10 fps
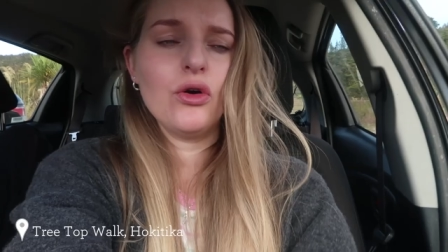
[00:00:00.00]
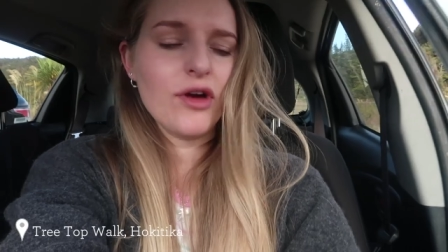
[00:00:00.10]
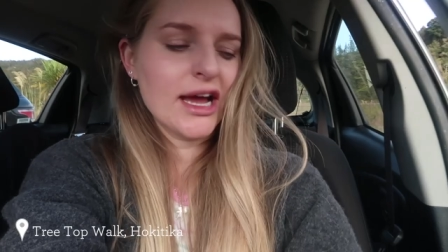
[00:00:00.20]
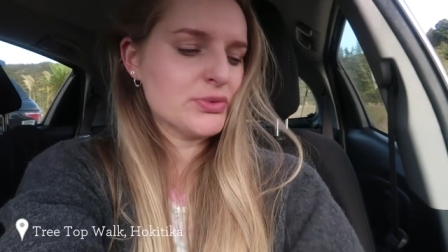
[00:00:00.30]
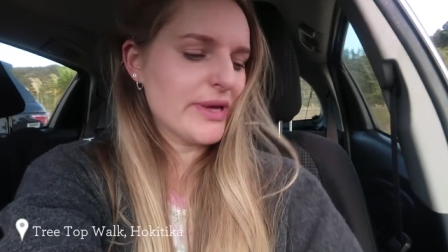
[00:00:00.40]

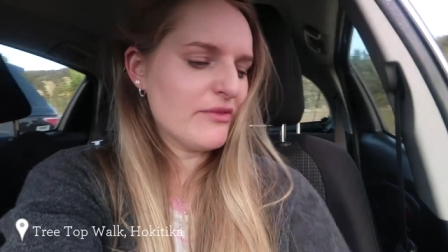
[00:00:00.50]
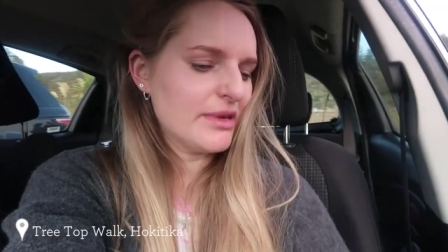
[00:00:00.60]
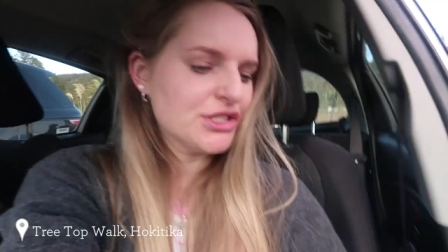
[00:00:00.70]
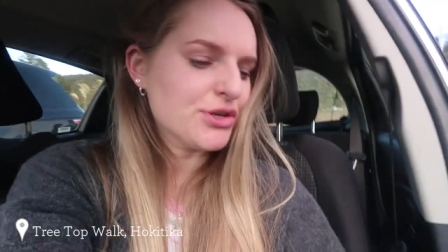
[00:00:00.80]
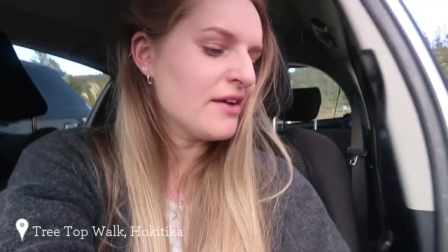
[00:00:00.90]
Alright, we have
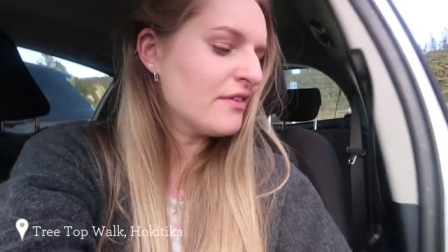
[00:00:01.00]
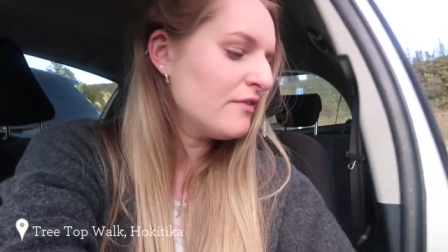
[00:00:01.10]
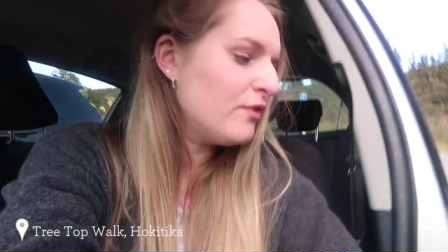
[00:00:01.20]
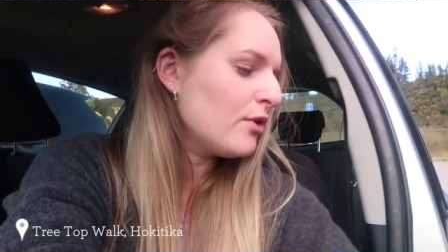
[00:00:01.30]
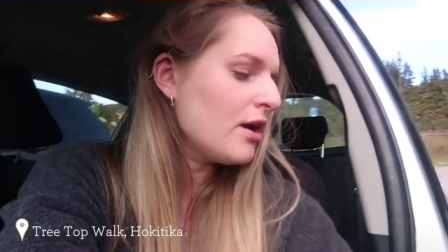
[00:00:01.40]
been
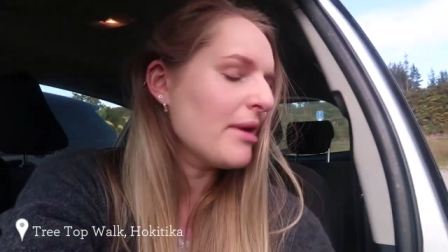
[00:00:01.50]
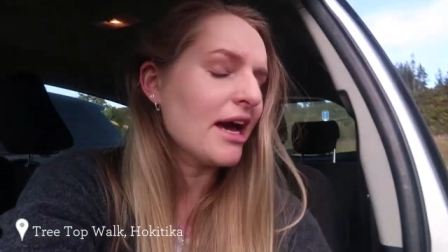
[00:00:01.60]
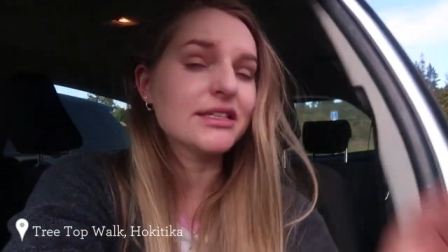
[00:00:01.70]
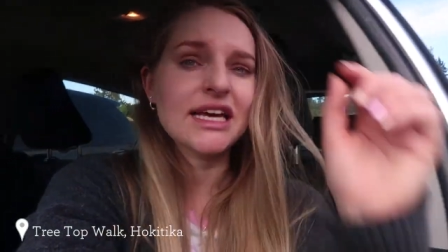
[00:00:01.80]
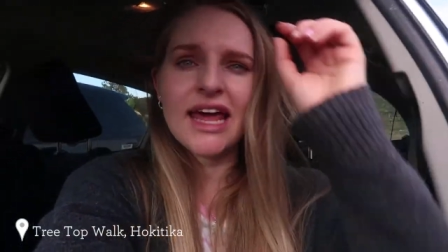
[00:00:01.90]
driving for
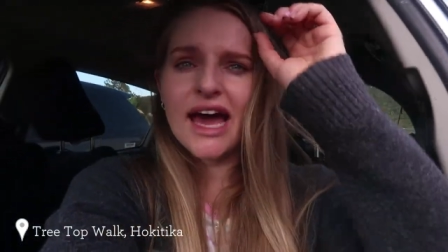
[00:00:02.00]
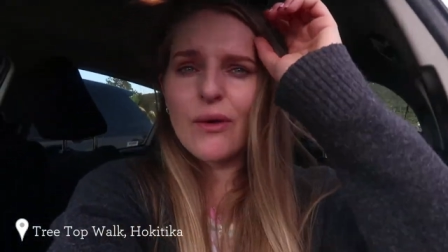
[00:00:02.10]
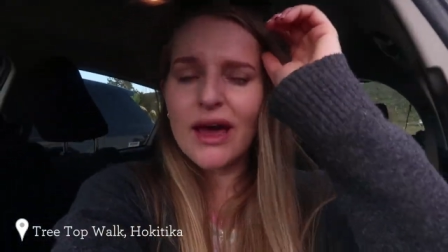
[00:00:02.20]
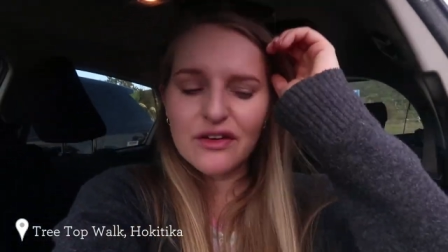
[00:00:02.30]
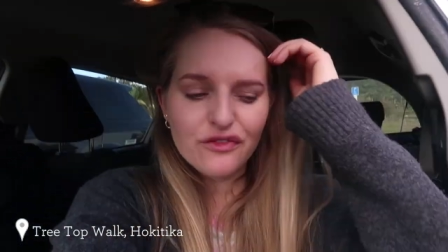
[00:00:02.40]
about an
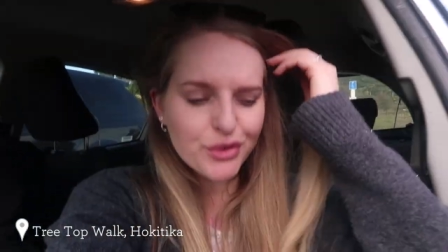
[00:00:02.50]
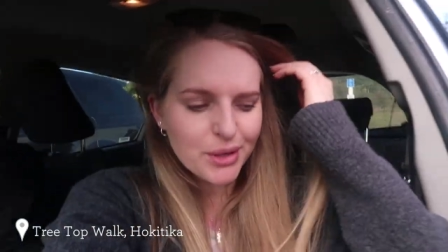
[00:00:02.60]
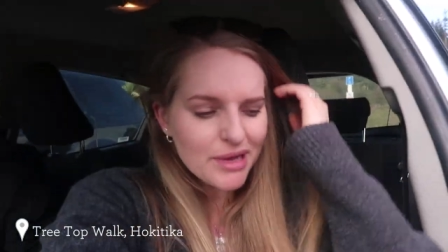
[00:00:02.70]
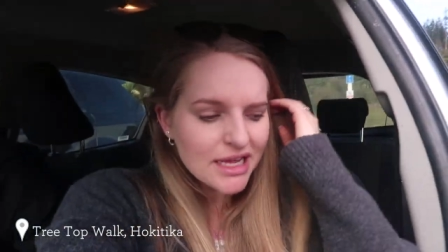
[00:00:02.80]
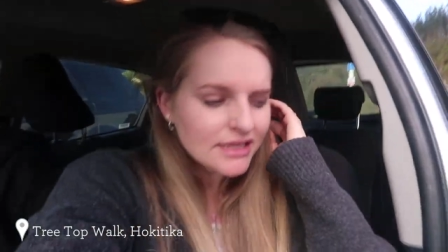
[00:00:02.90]
hour and
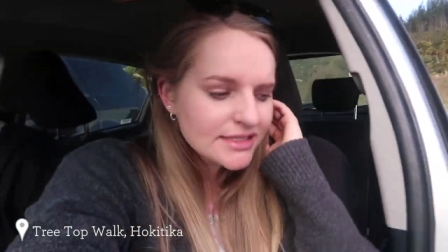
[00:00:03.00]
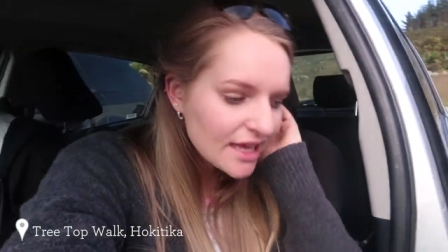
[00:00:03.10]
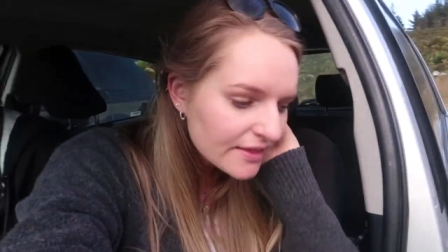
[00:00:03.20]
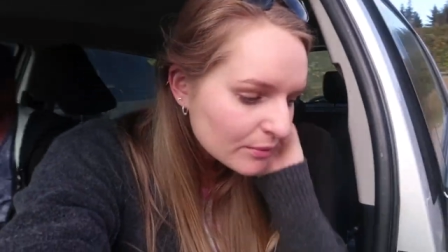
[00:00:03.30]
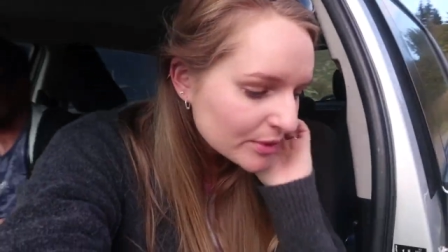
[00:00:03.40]
40 minutes
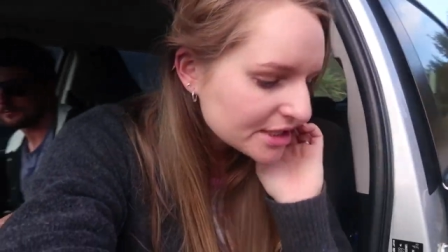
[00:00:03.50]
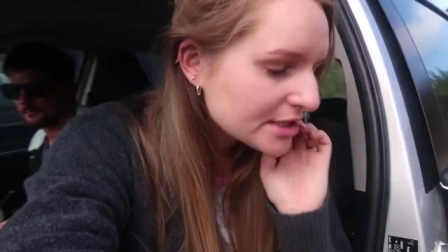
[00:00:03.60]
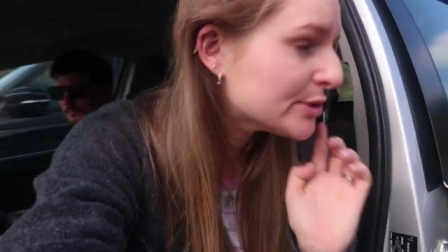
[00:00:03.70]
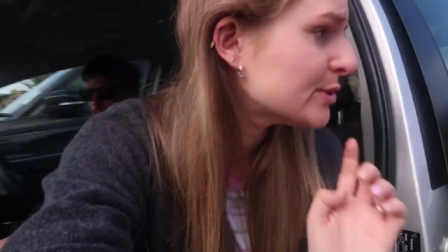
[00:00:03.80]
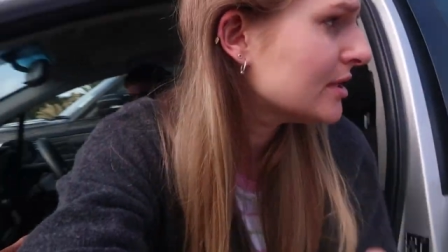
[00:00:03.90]
and then we
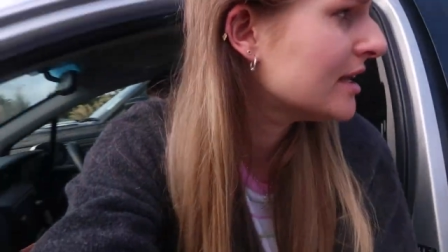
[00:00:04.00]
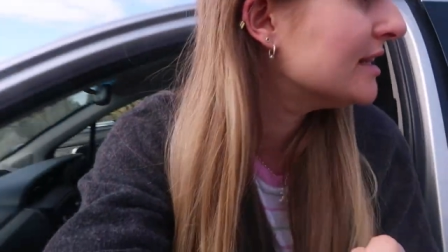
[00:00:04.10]
just saw